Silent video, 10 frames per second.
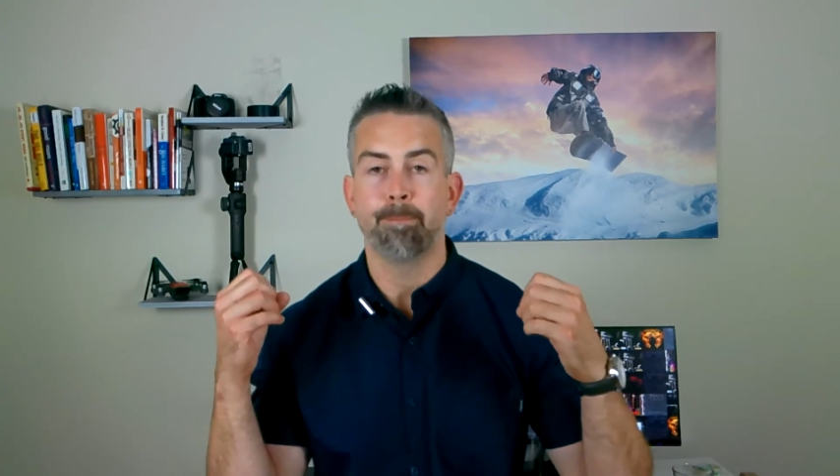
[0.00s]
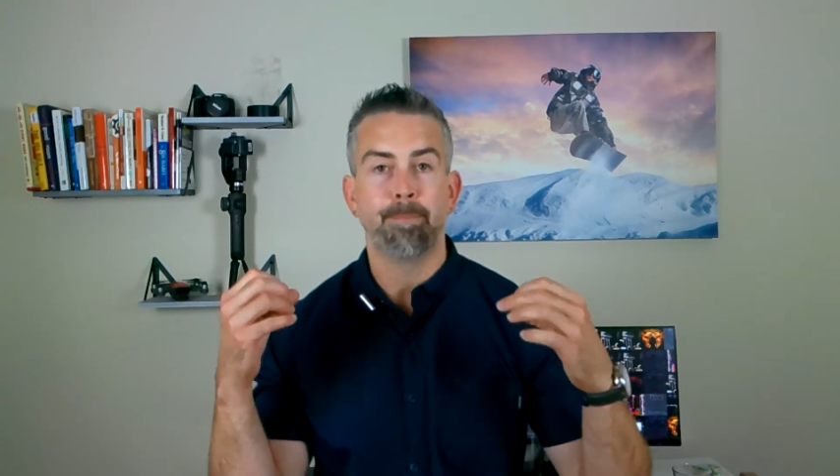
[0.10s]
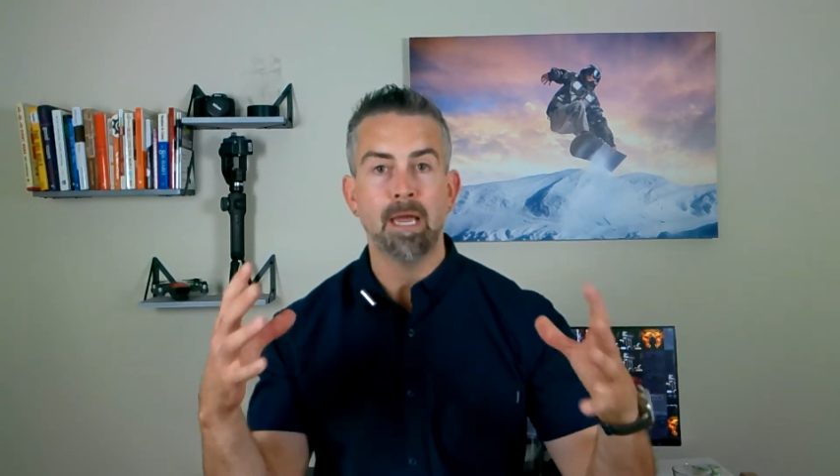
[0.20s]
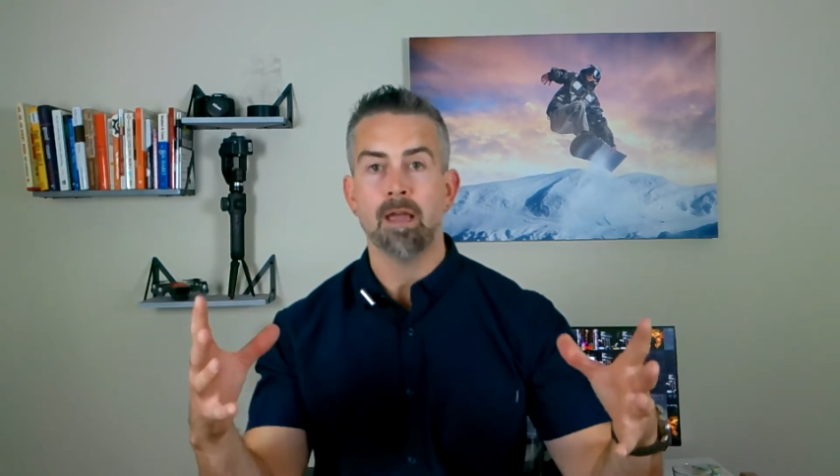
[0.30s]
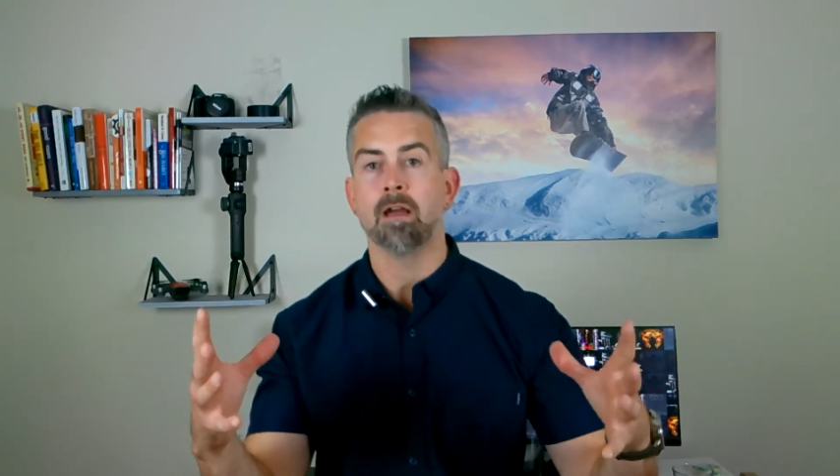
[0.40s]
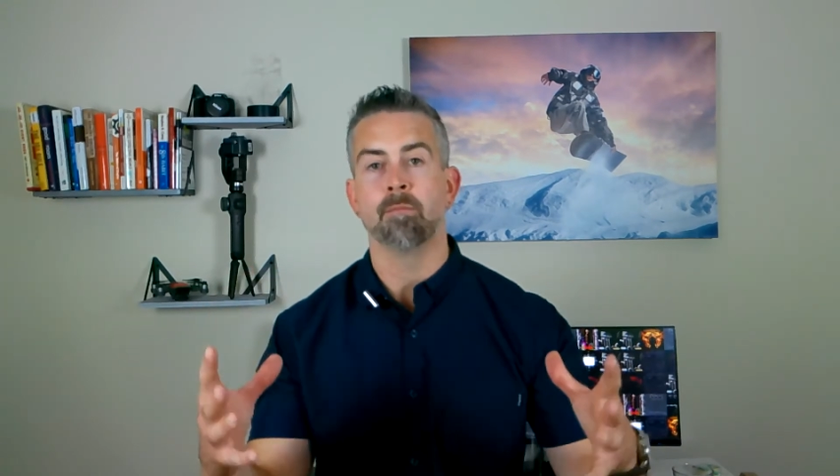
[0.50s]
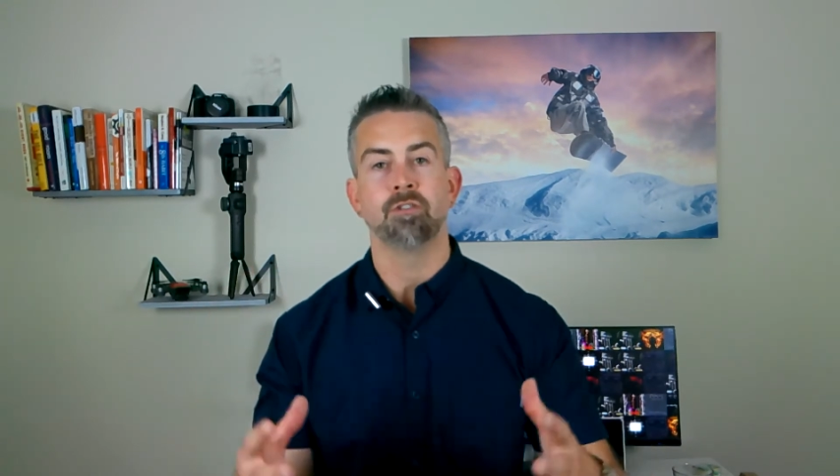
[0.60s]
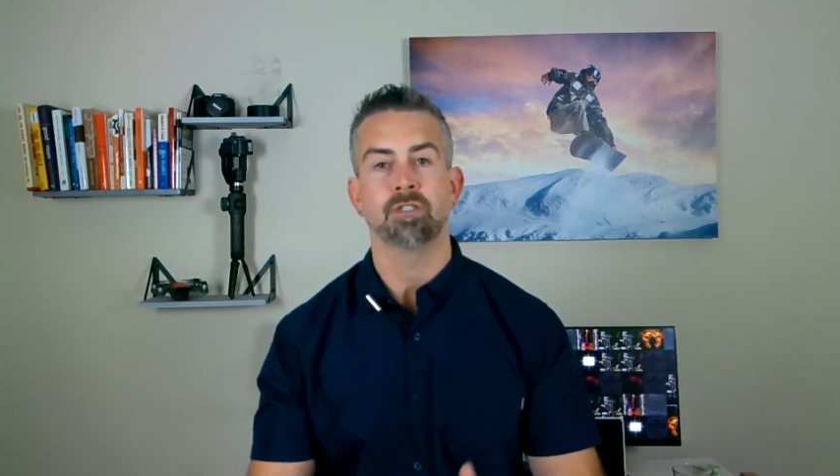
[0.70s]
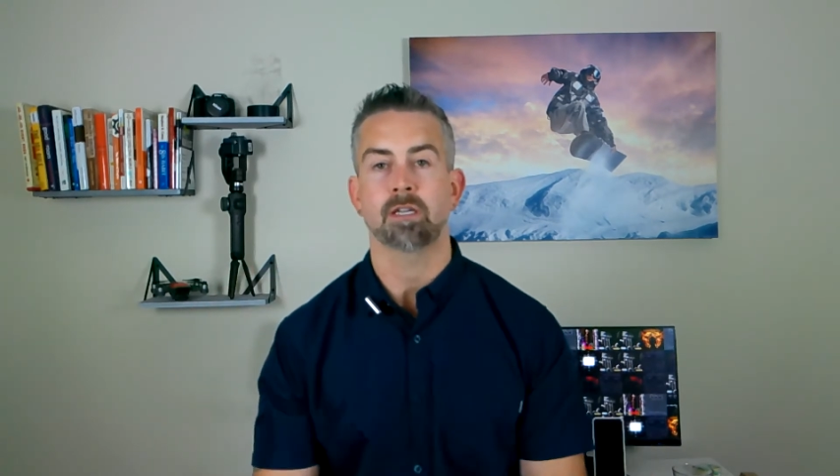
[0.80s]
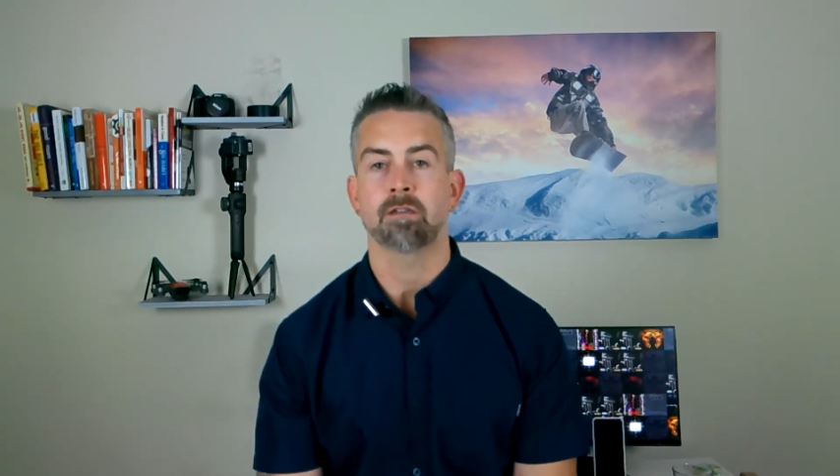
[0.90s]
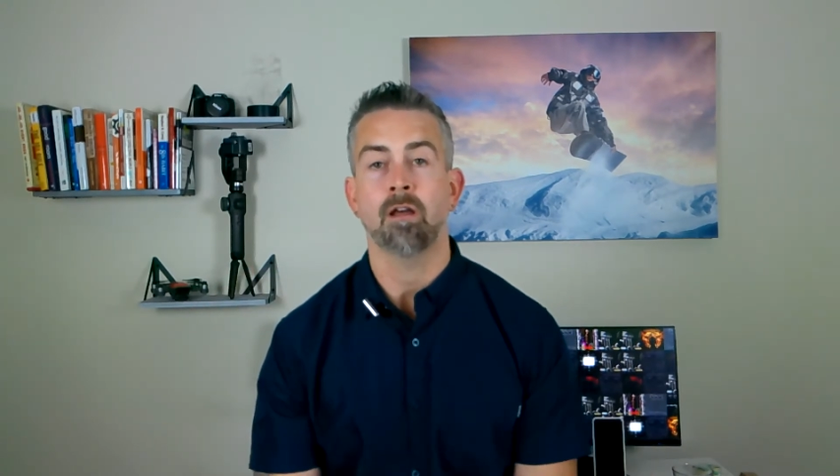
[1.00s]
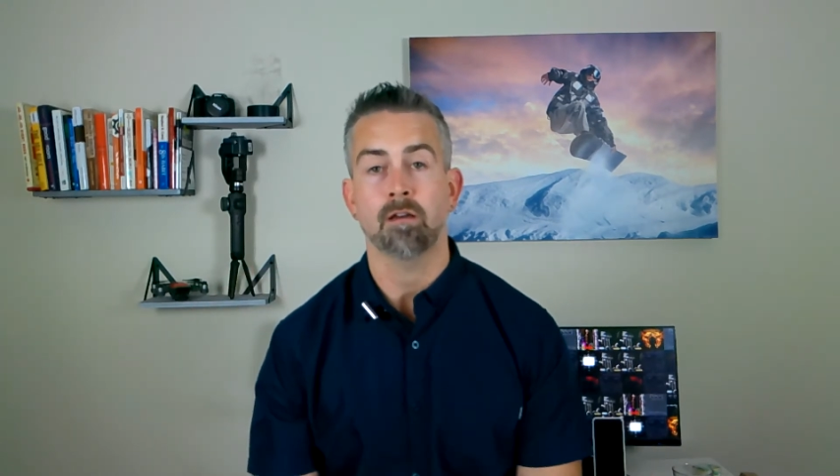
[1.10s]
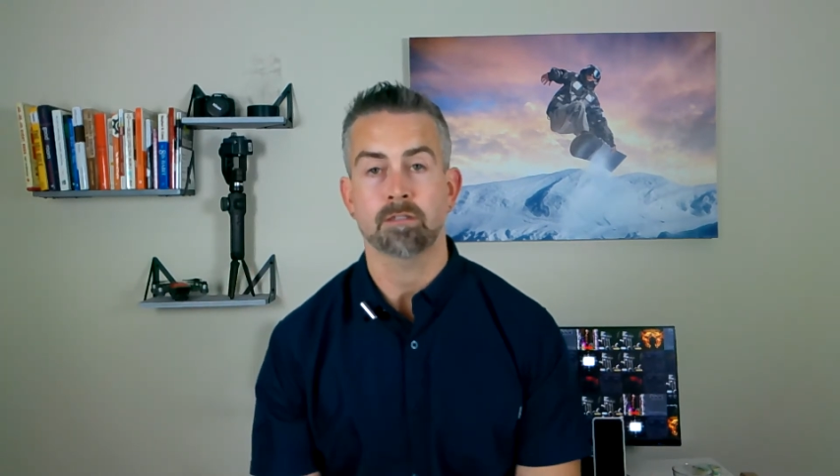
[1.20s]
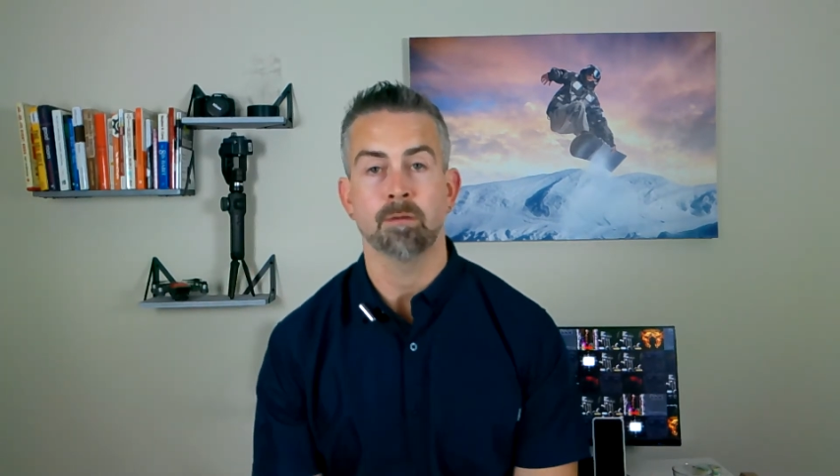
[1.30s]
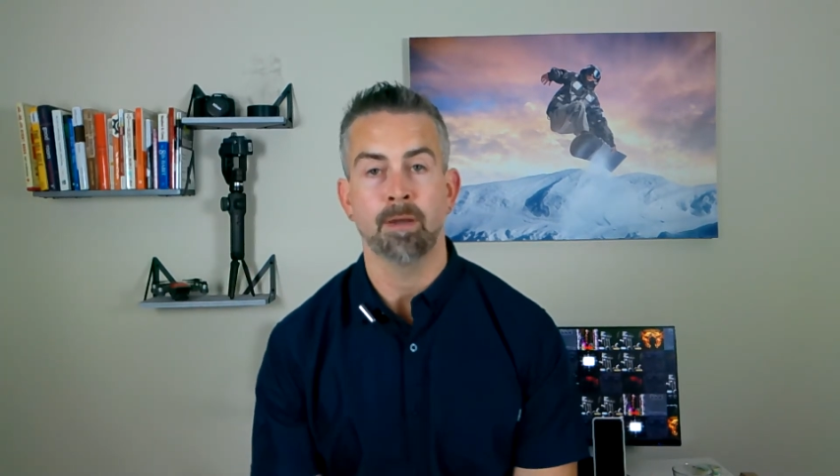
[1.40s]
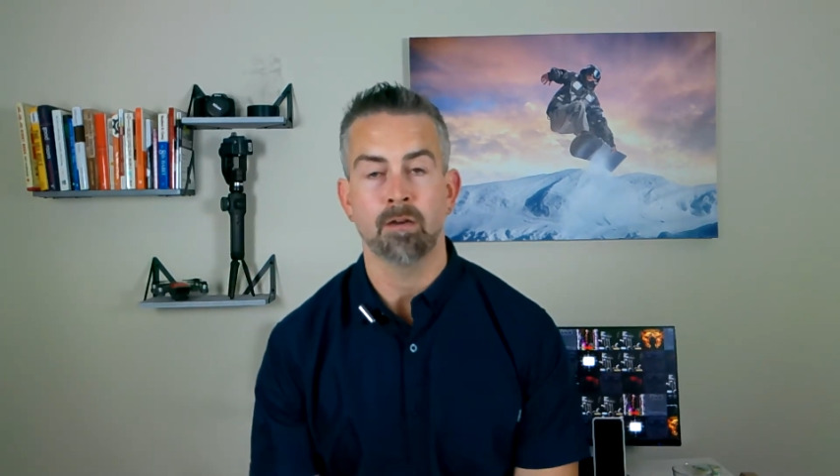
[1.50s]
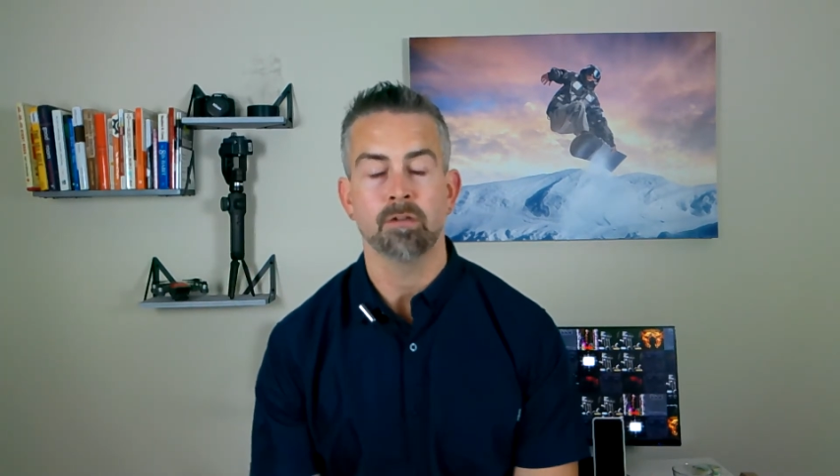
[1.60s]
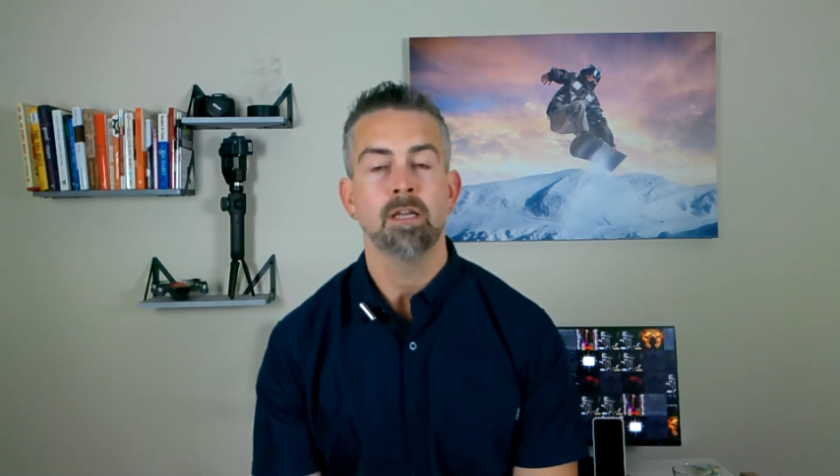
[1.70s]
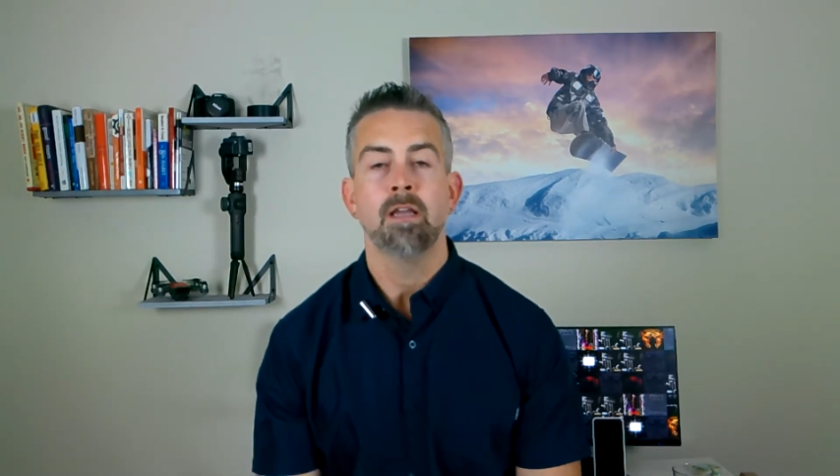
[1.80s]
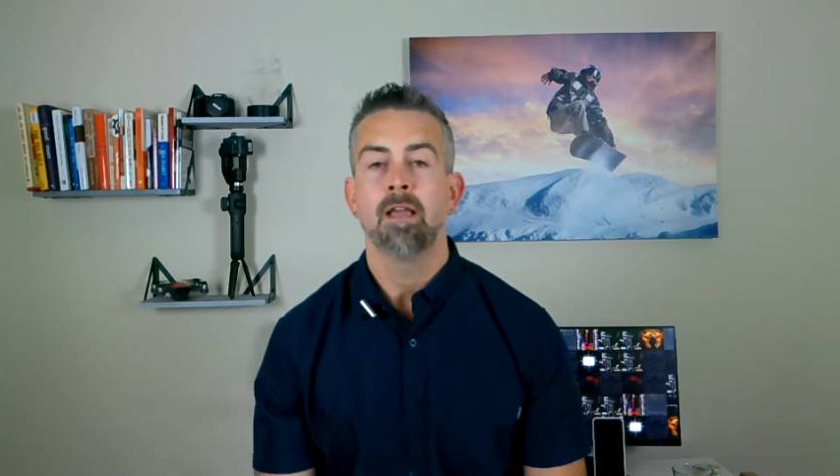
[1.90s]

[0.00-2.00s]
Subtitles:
bam, just like knocks them out